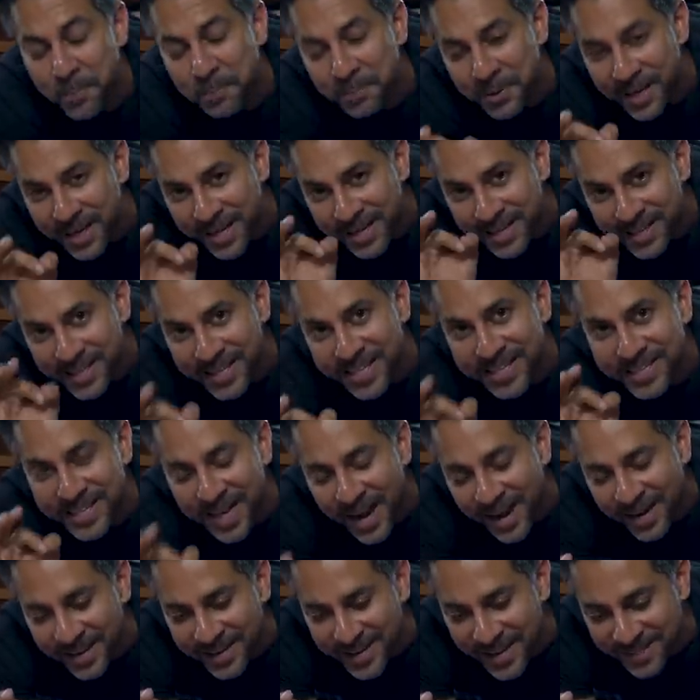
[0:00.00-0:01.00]
completely
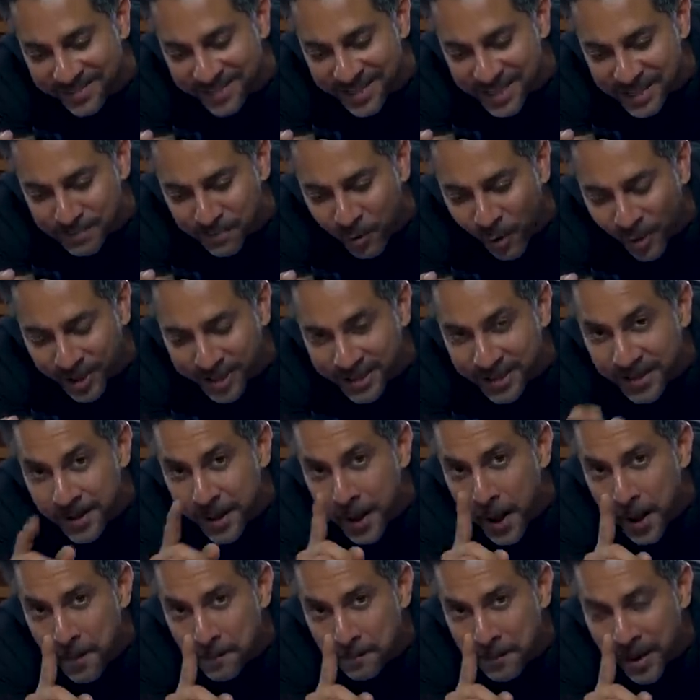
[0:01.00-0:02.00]
tired at this point,
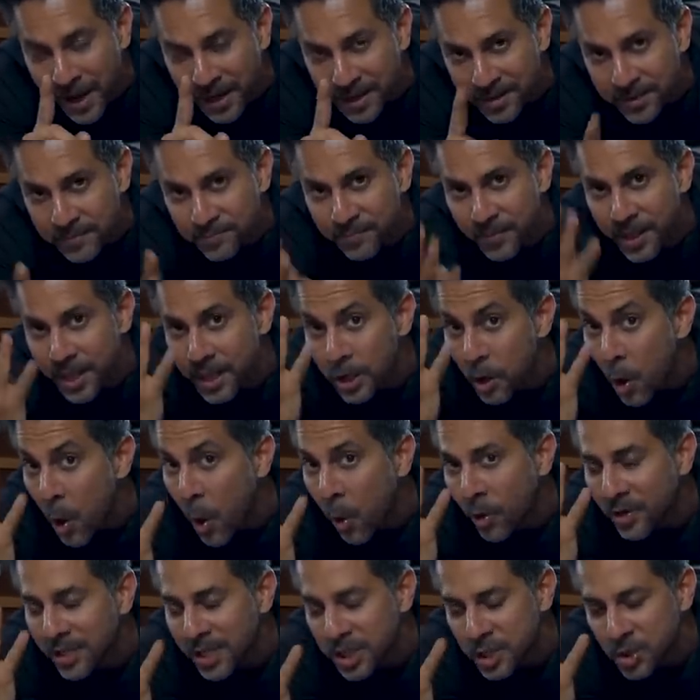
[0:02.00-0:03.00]
but it
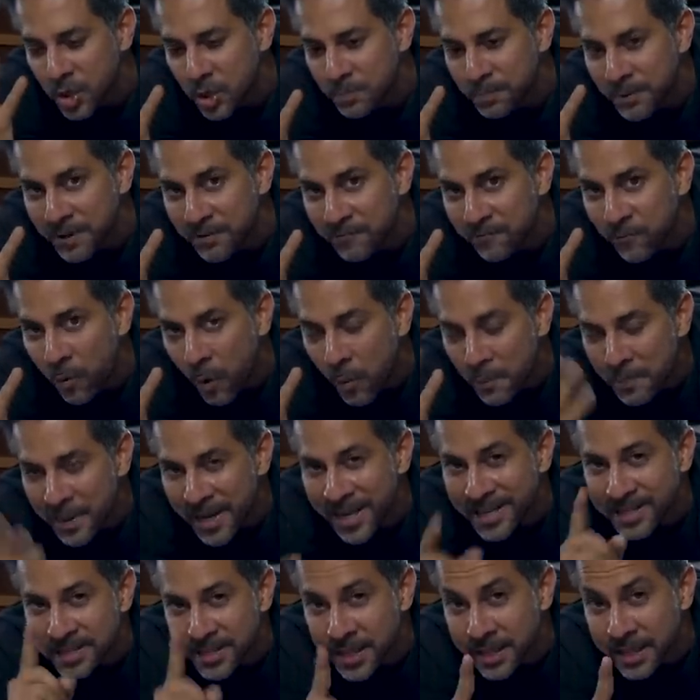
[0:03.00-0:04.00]
only took me four
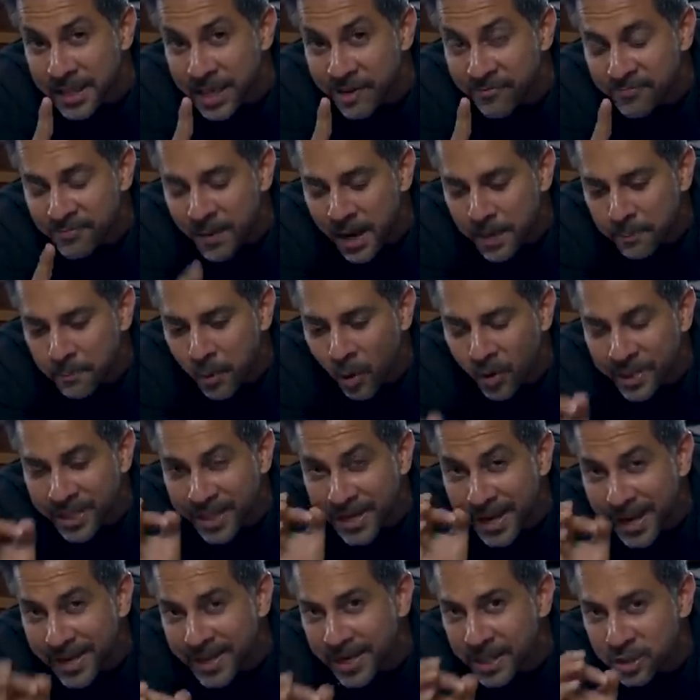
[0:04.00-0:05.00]
minutes to give my
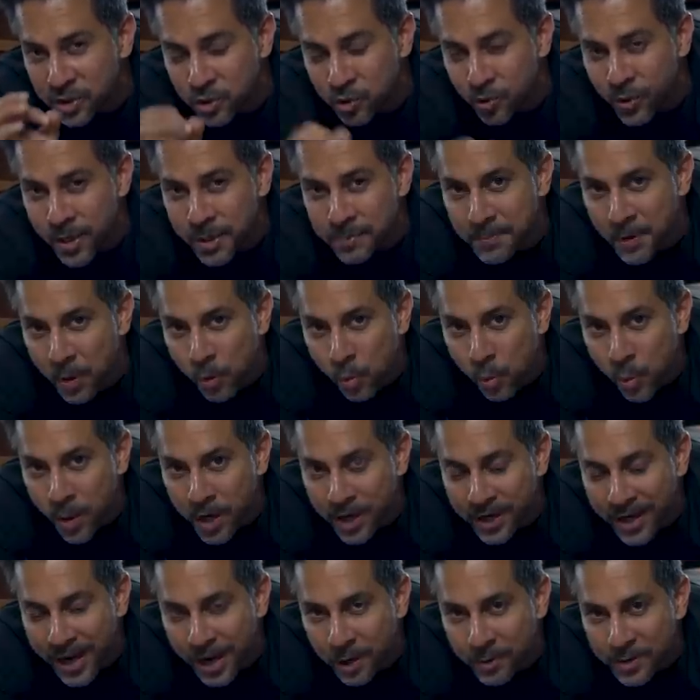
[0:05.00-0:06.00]
body an extreme
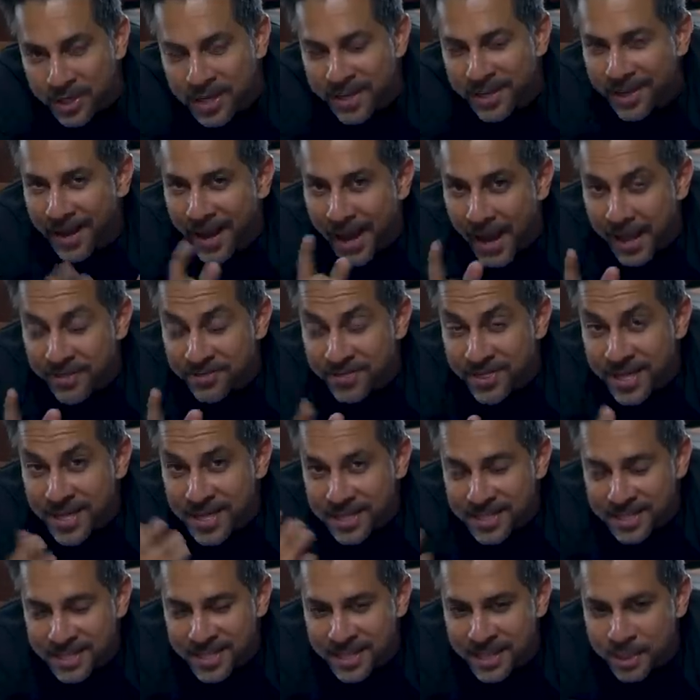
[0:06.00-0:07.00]
workout. And
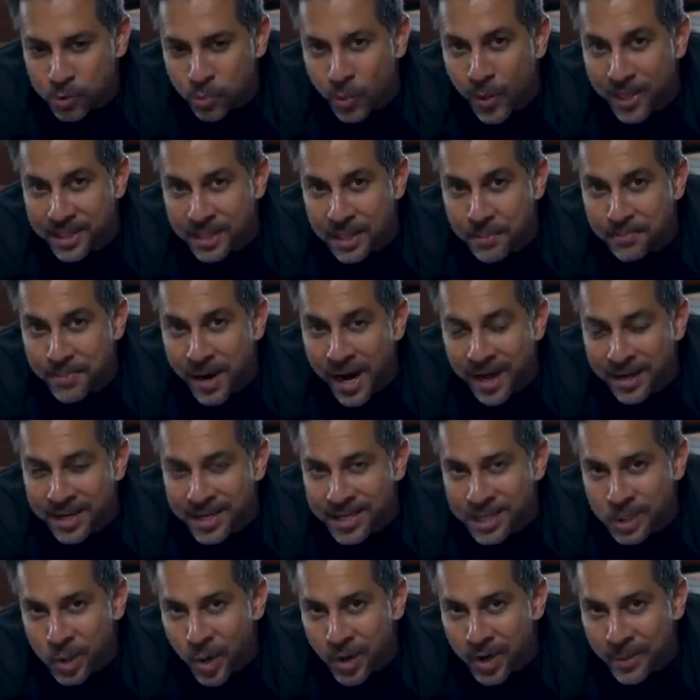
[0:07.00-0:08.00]
this is what
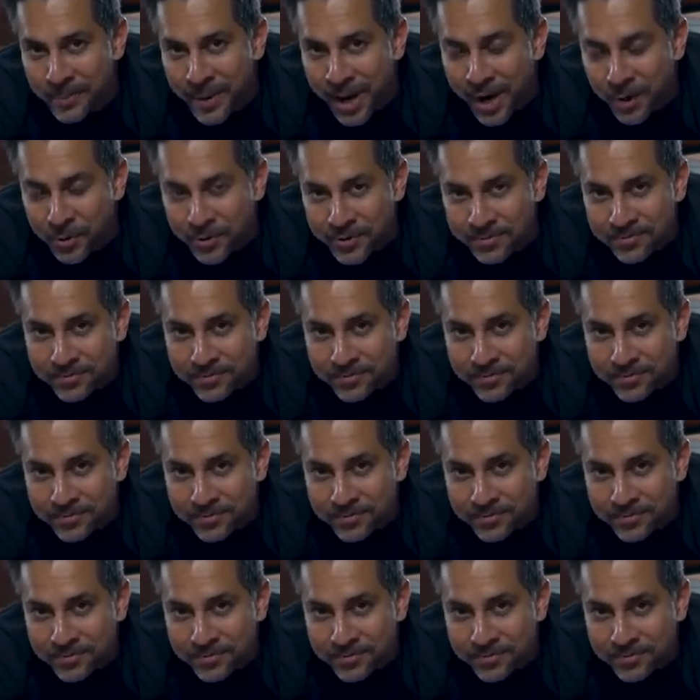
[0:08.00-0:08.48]
Tabata is all about.